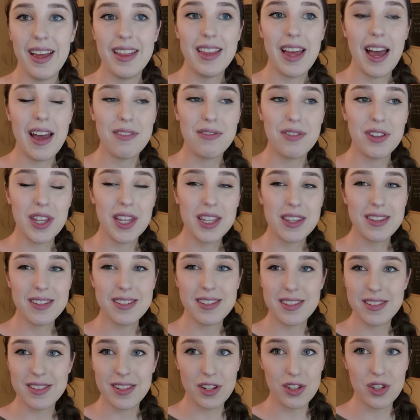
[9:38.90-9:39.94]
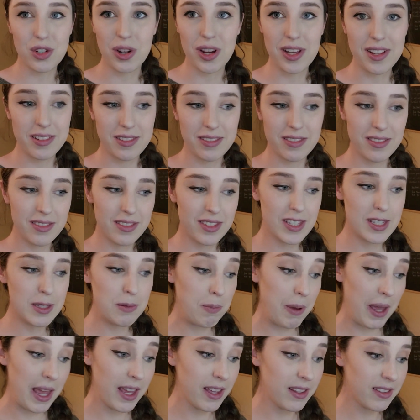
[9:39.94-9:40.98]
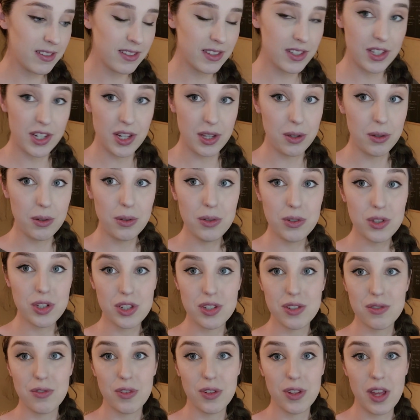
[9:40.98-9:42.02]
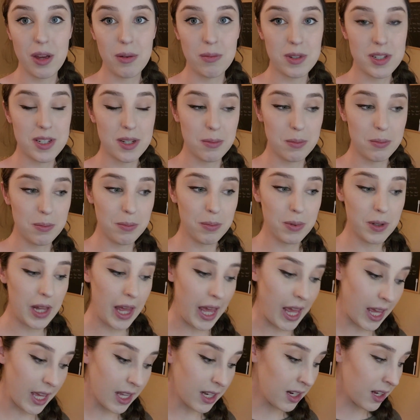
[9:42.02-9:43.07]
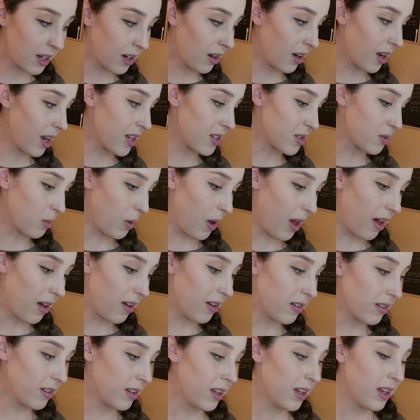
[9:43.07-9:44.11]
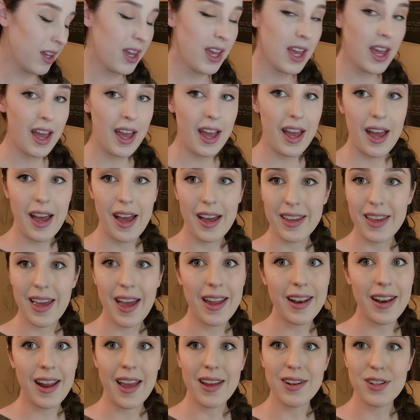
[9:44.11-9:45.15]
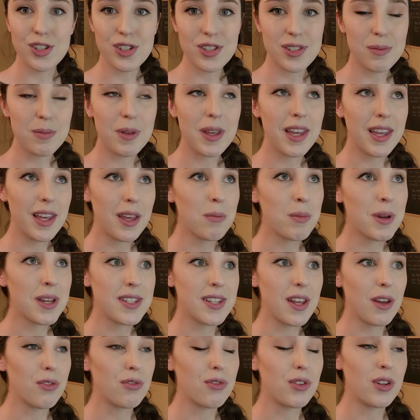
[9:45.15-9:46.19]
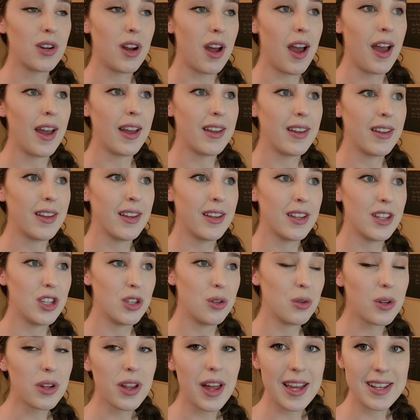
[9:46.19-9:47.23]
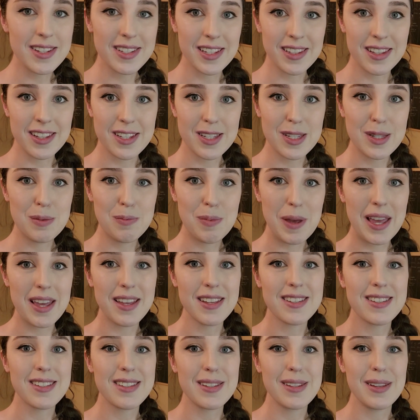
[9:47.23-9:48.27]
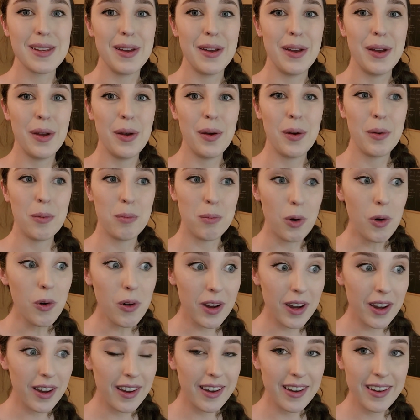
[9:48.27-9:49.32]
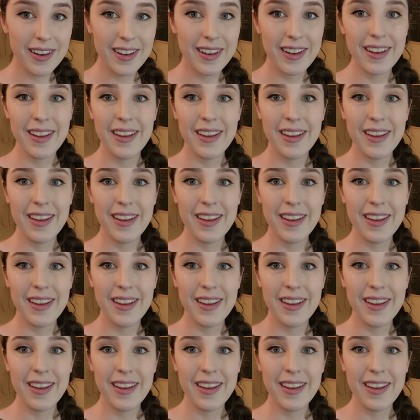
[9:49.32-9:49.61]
I feel like this is such a great space too, just for them to play in here as well. Again, I just am kicking myself for not utilizing this space more.